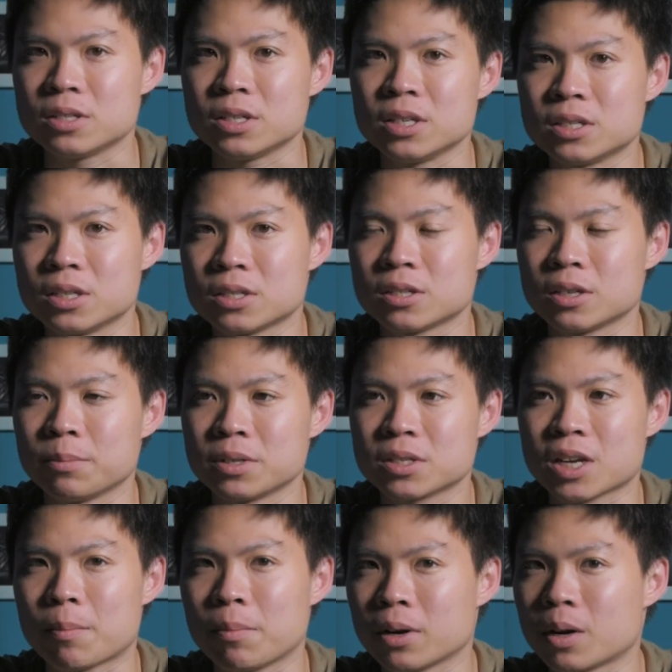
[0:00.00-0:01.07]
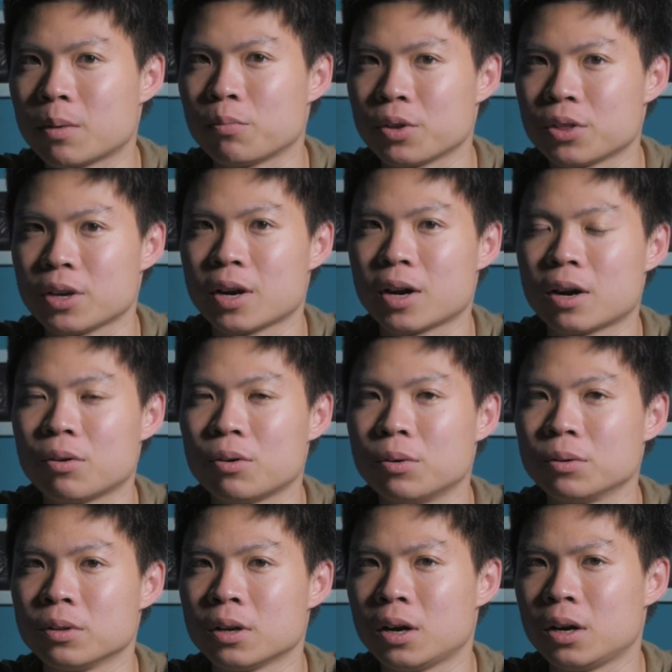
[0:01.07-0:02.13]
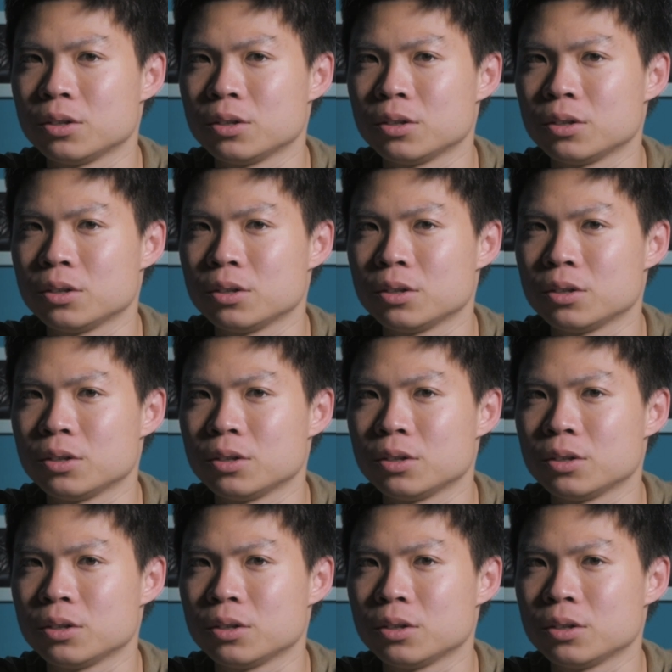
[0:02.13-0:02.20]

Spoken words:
Z system is coming up with their own